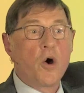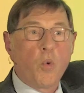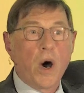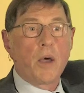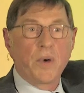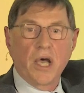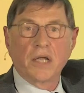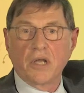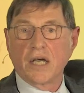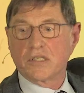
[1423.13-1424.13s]
why we ought
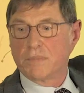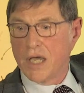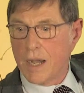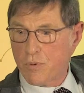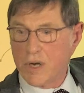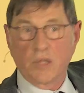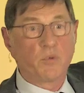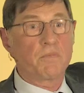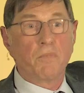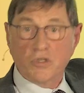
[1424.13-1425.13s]
not to be operating
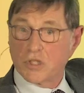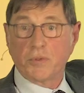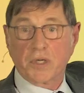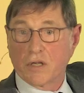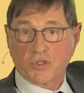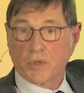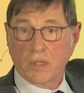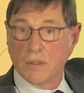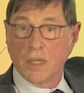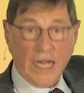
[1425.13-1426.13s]
with multiple cultural
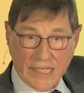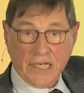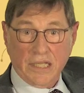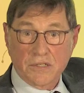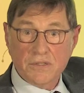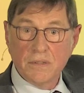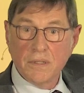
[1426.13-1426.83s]
identities.